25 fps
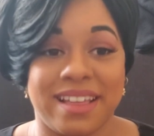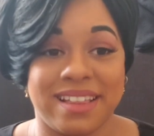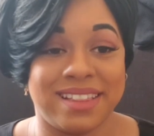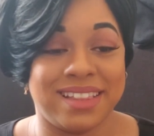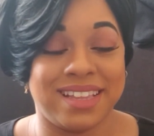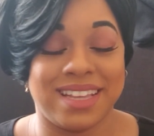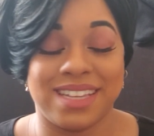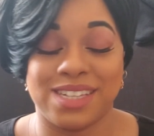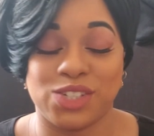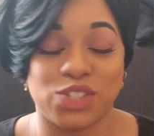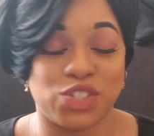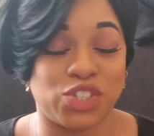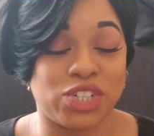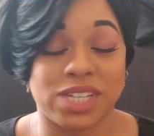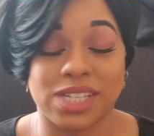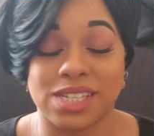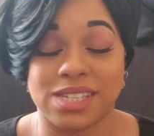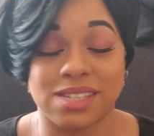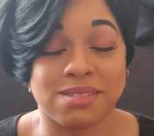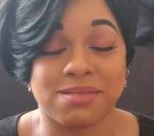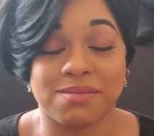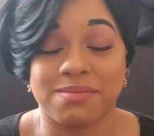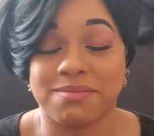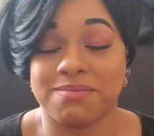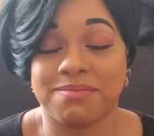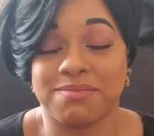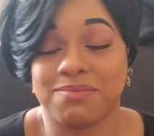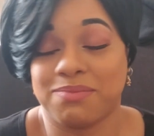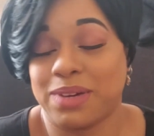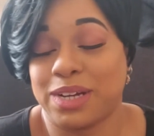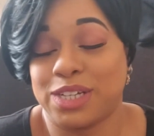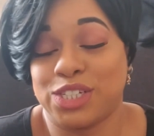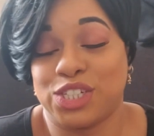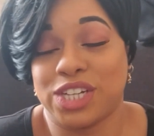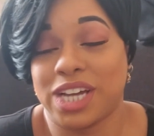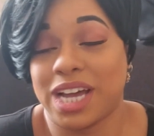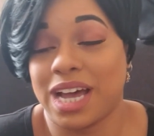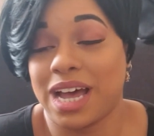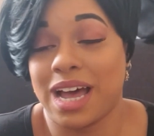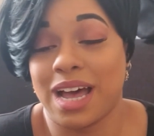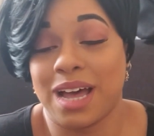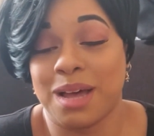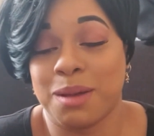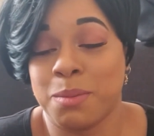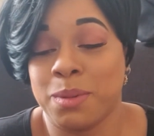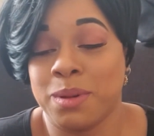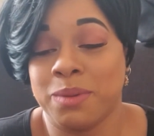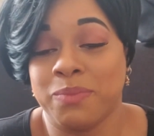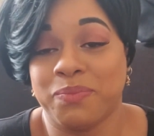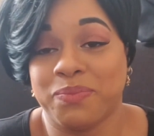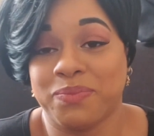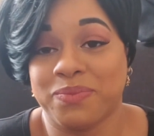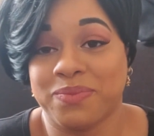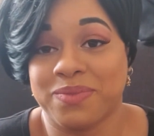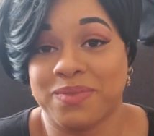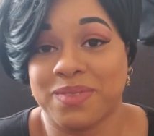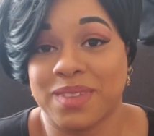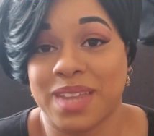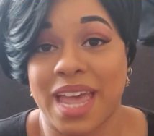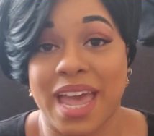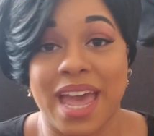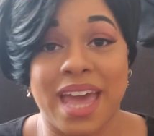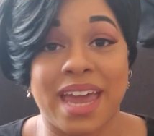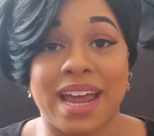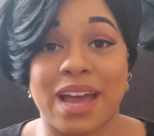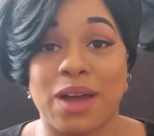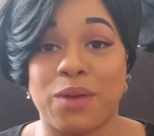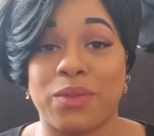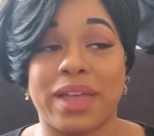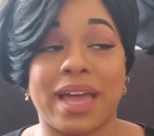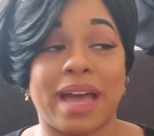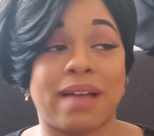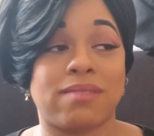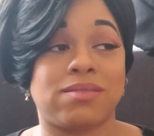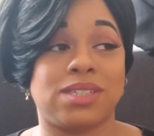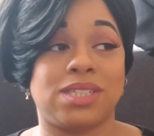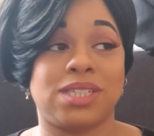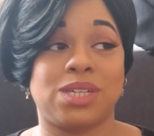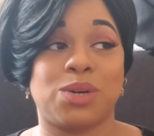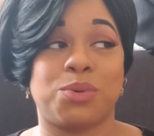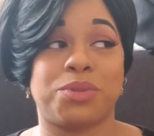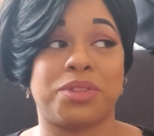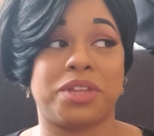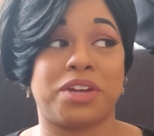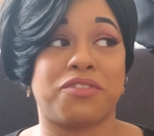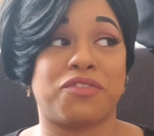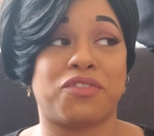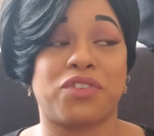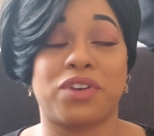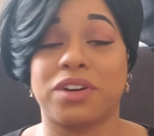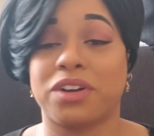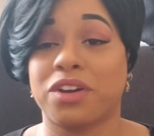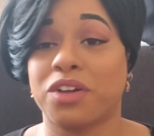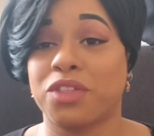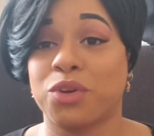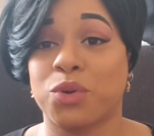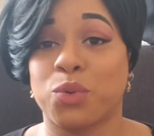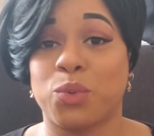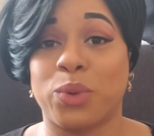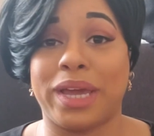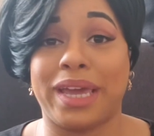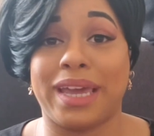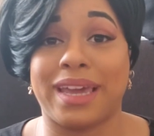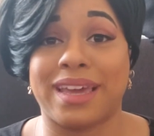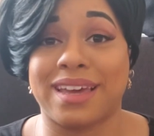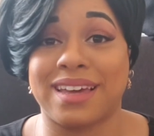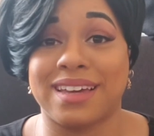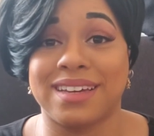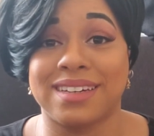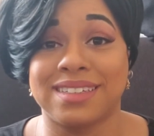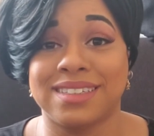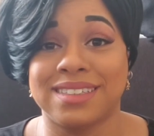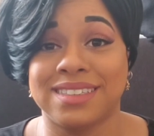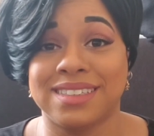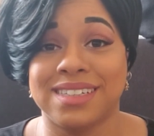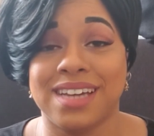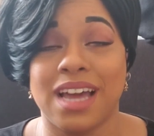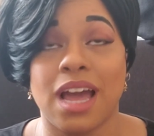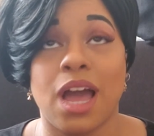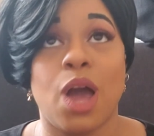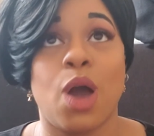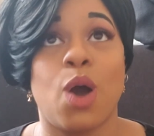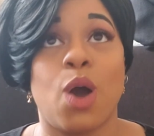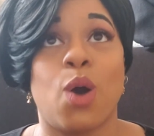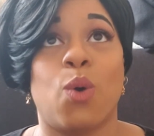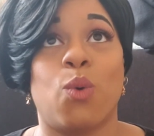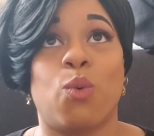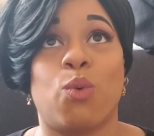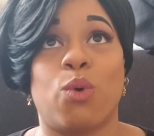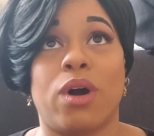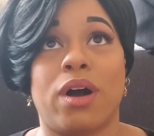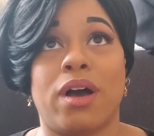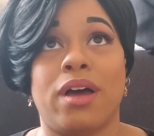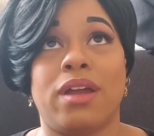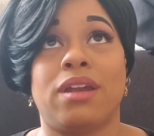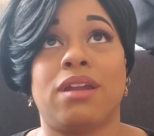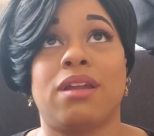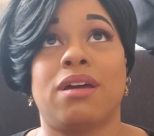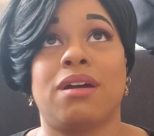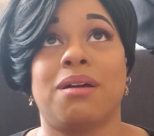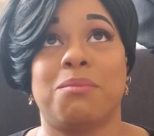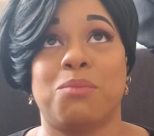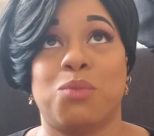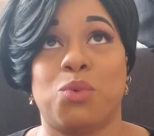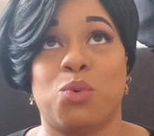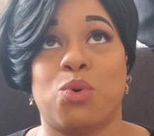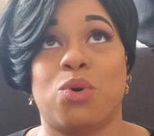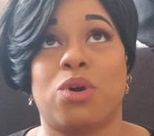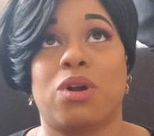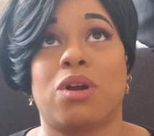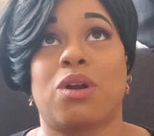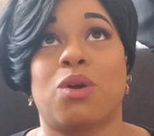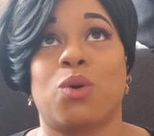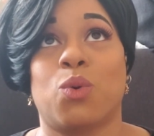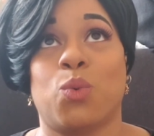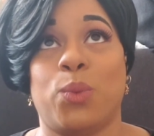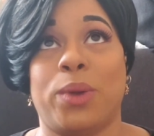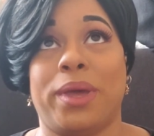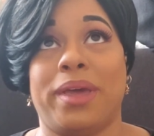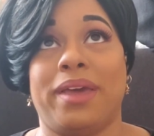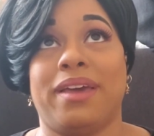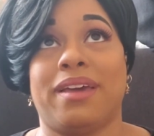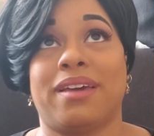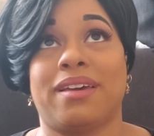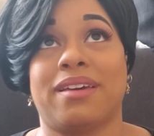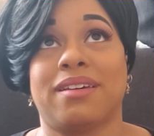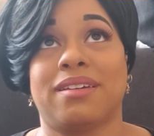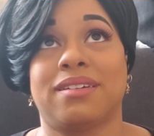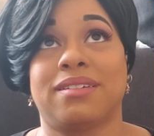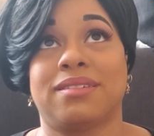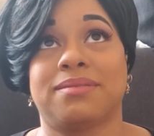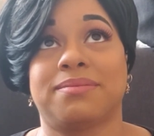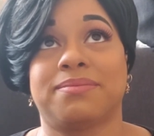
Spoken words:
This is just my job. And I only have to deal with it for another week. 1 more week.